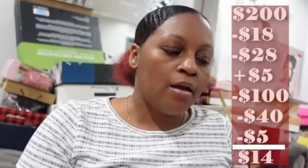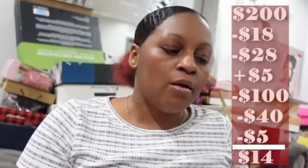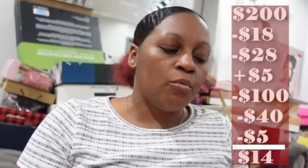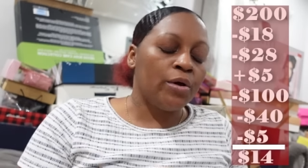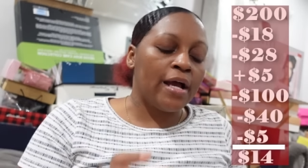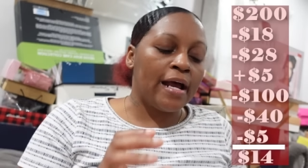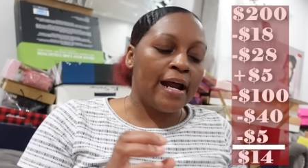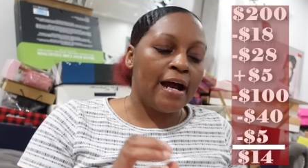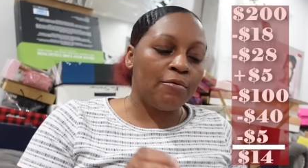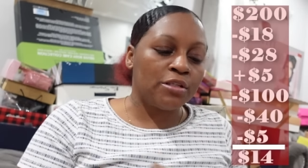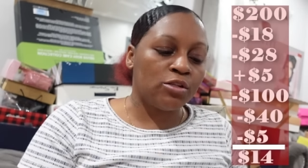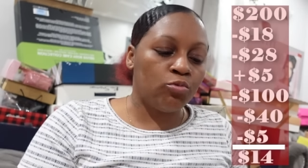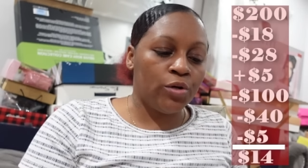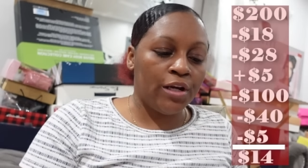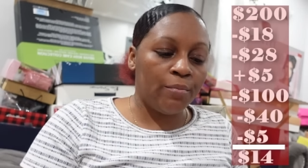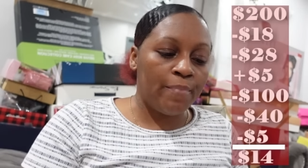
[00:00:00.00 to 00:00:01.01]
We got our
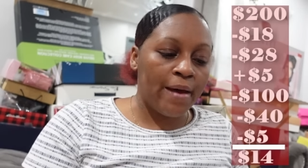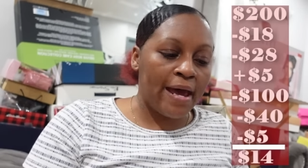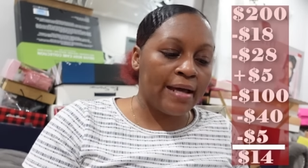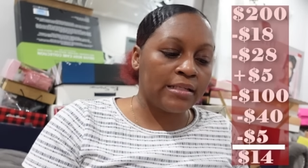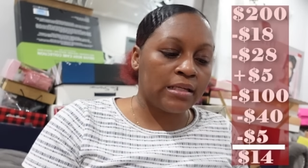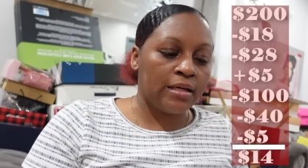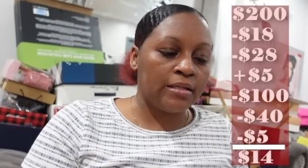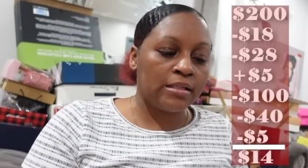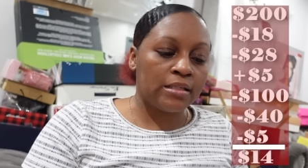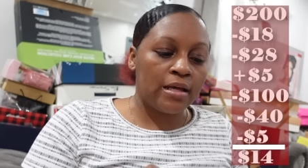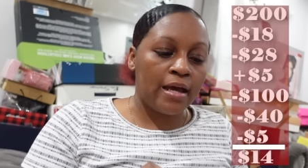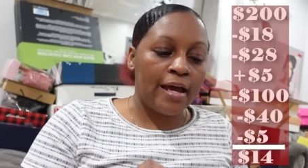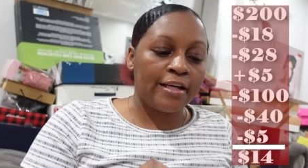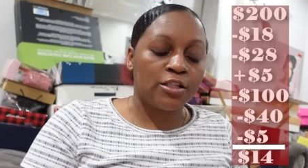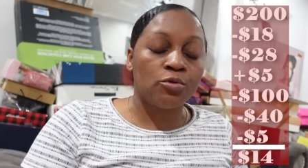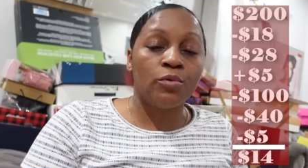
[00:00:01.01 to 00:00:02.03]
20 baskets
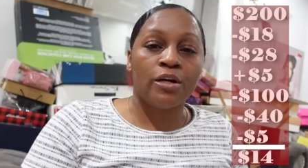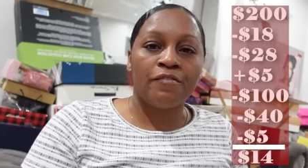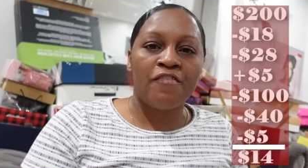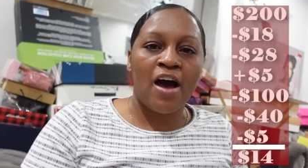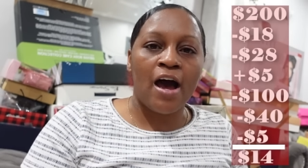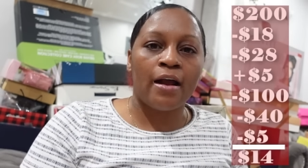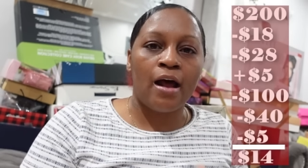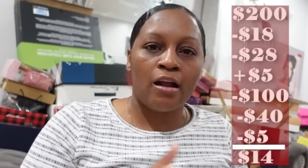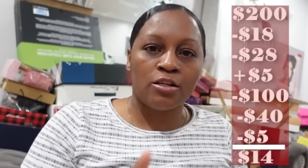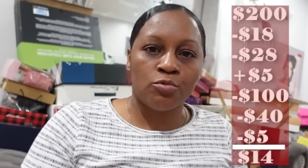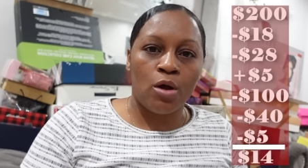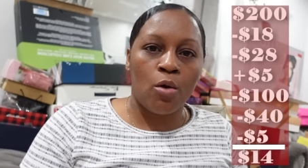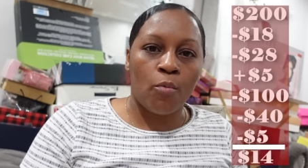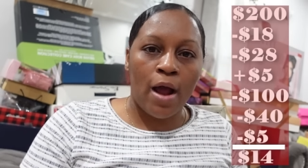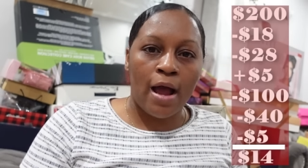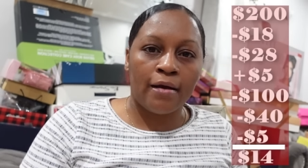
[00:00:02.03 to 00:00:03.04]
at $25. We're
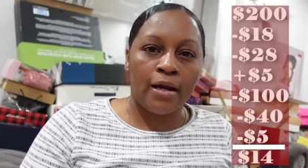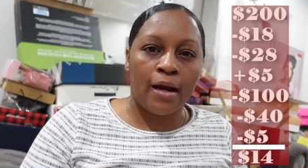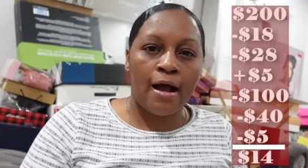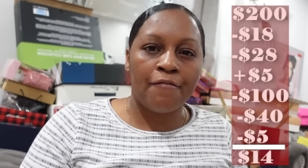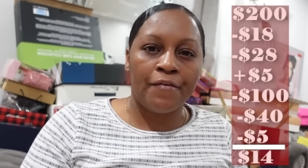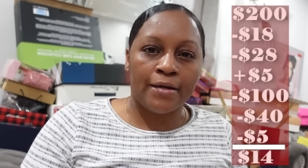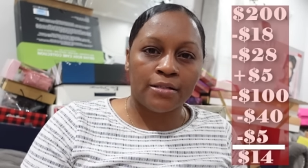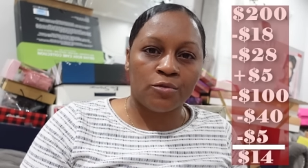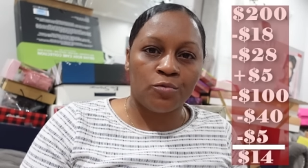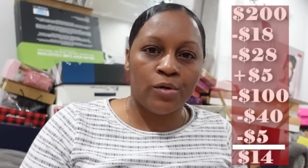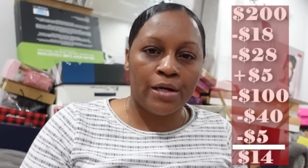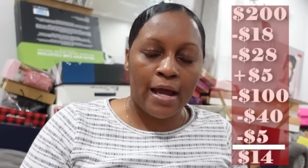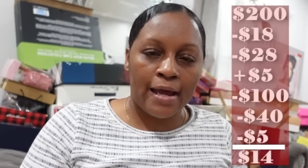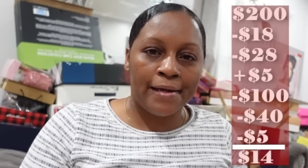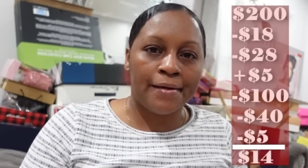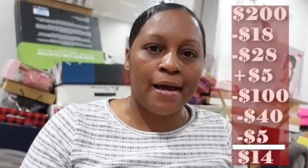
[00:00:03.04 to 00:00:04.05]
going to round it off at
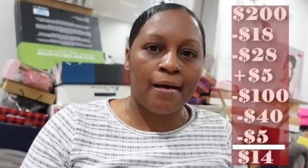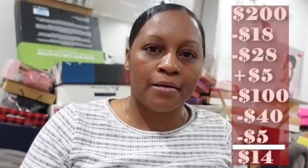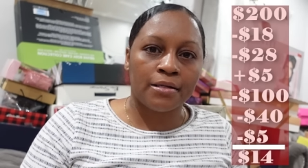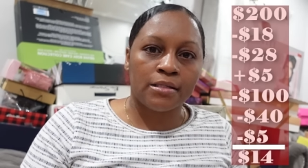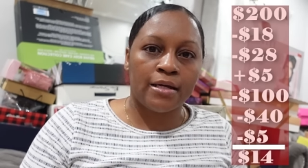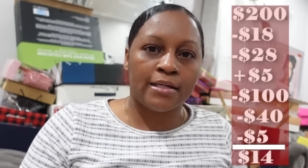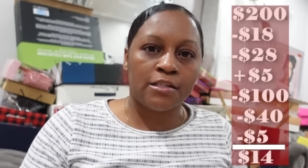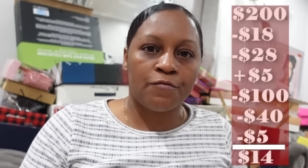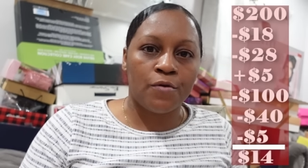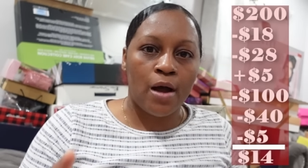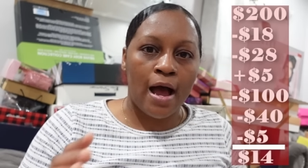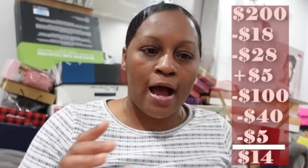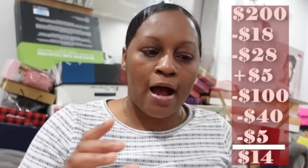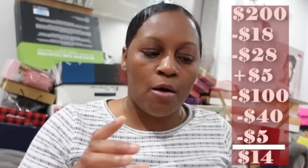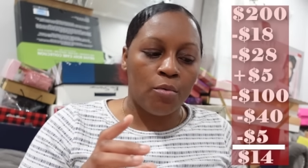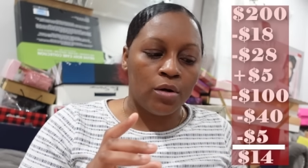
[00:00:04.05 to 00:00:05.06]
$28. That's for
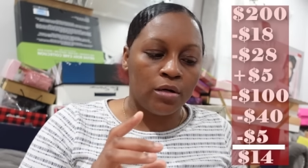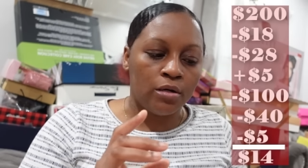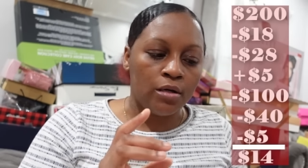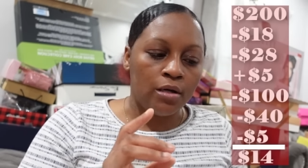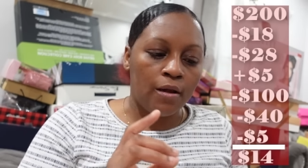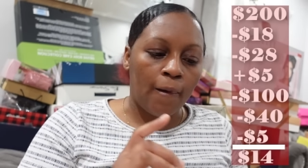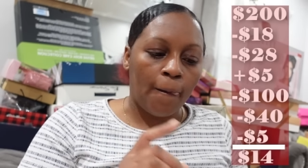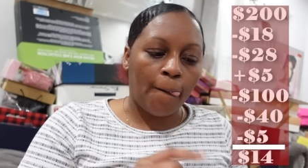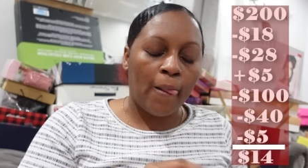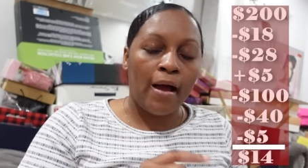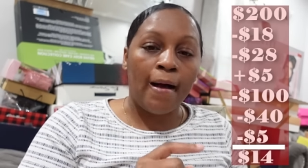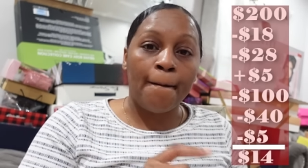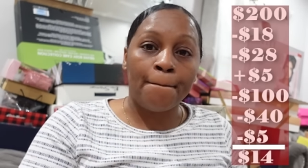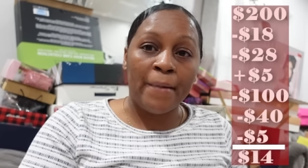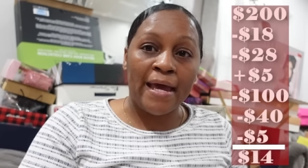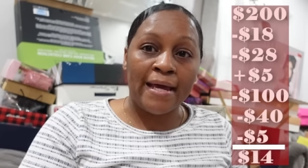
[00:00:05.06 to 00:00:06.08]
our
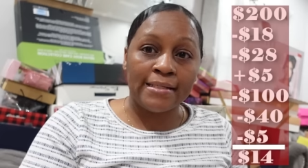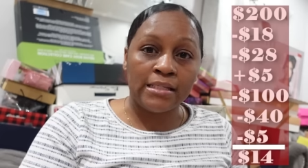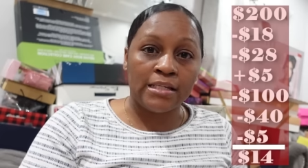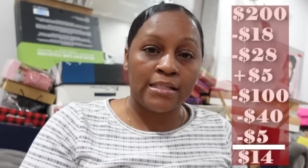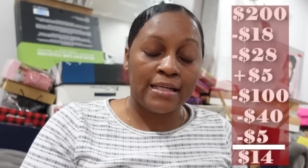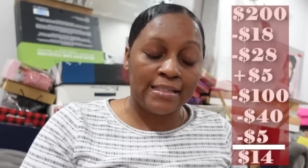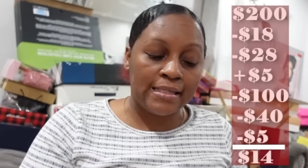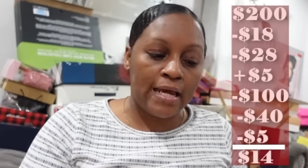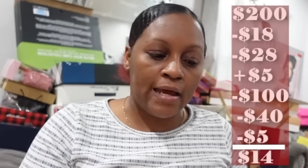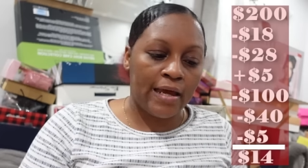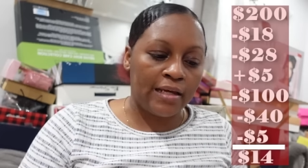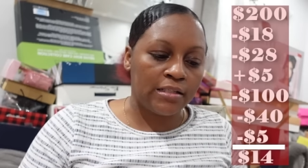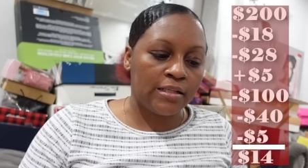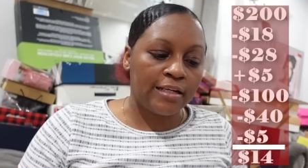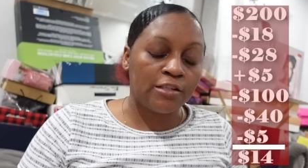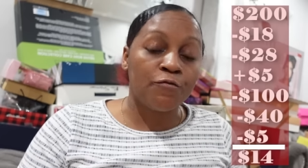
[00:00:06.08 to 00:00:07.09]
um, baskets and
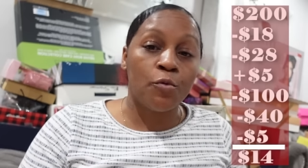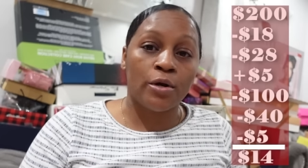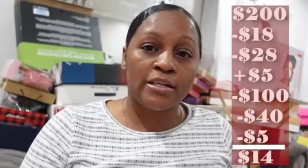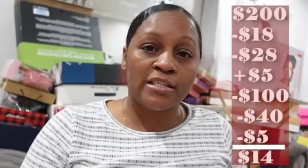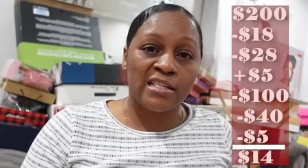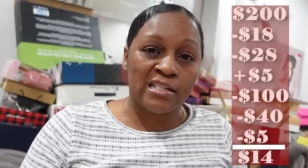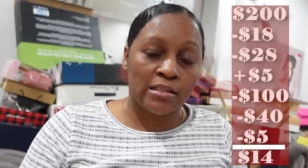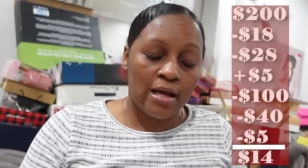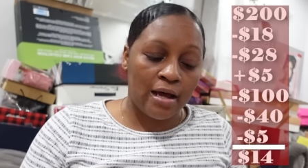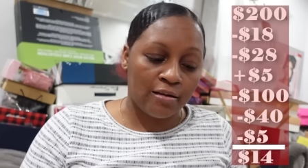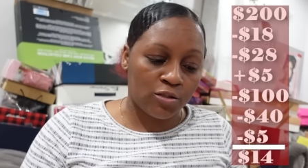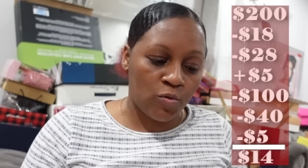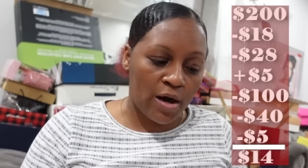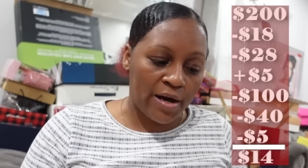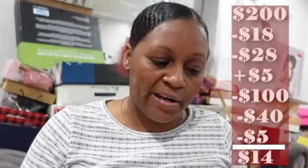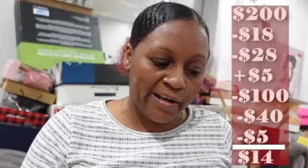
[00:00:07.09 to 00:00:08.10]
tax. That's $46
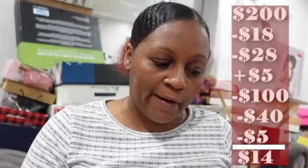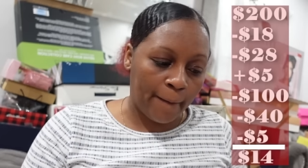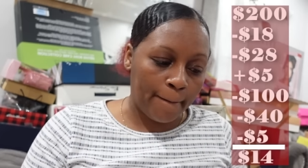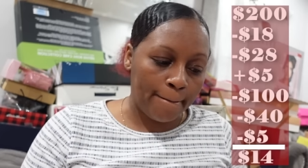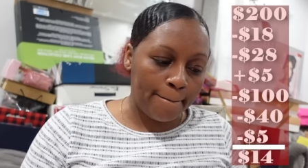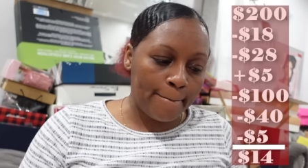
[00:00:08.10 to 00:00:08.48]
right there.